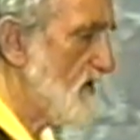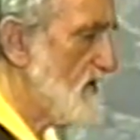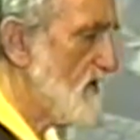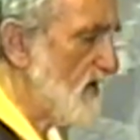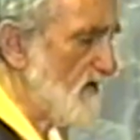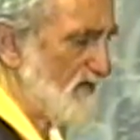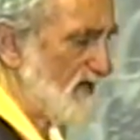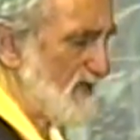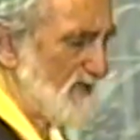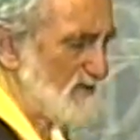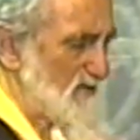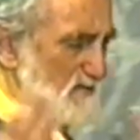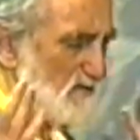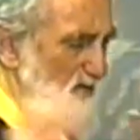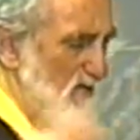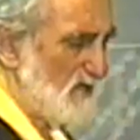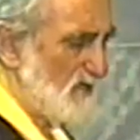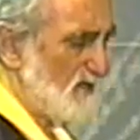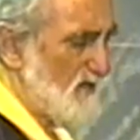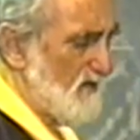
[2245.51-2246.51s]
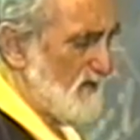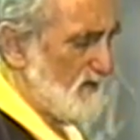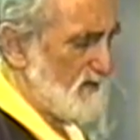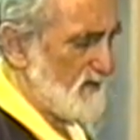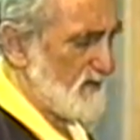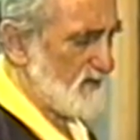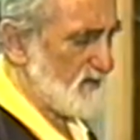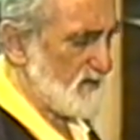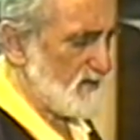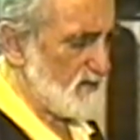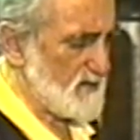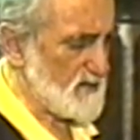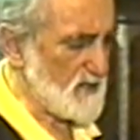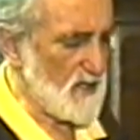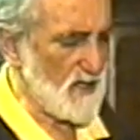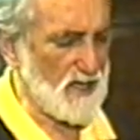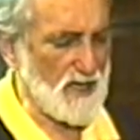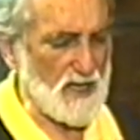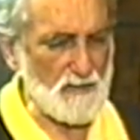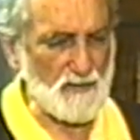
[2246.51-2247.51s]
Have any
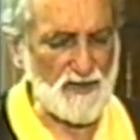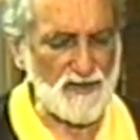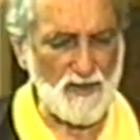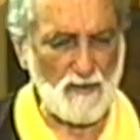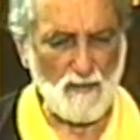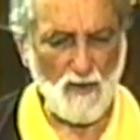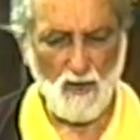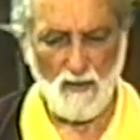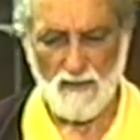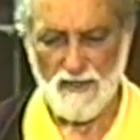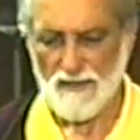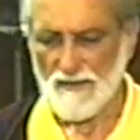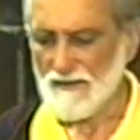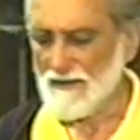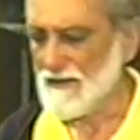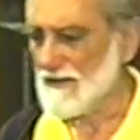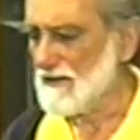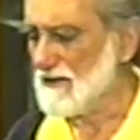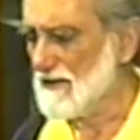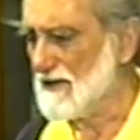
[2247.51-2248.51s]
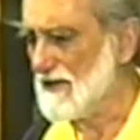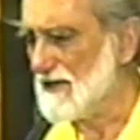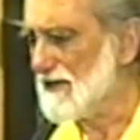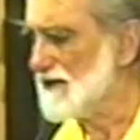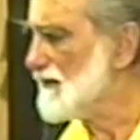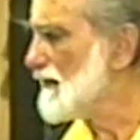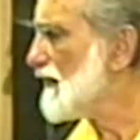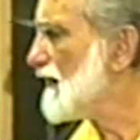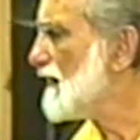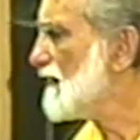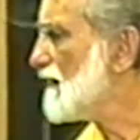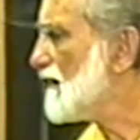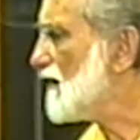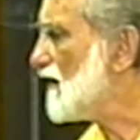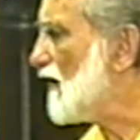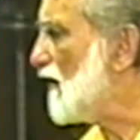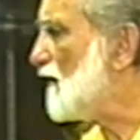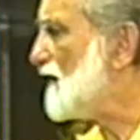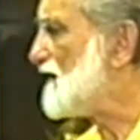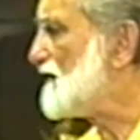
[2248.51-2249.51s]
time at the moment to
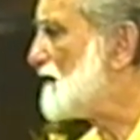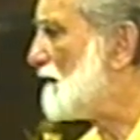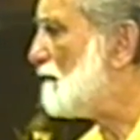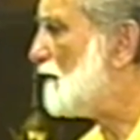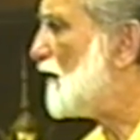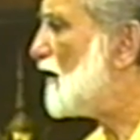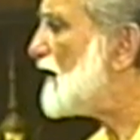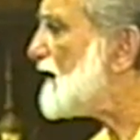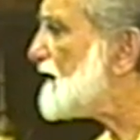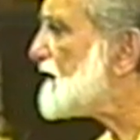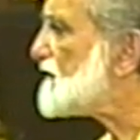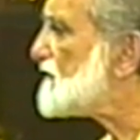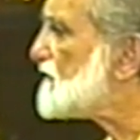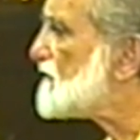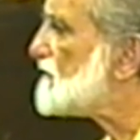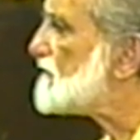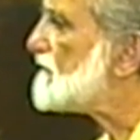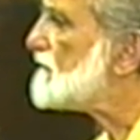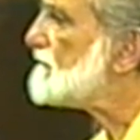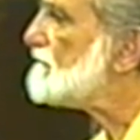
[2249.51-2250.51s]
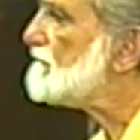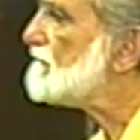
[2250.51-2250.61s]
go into books?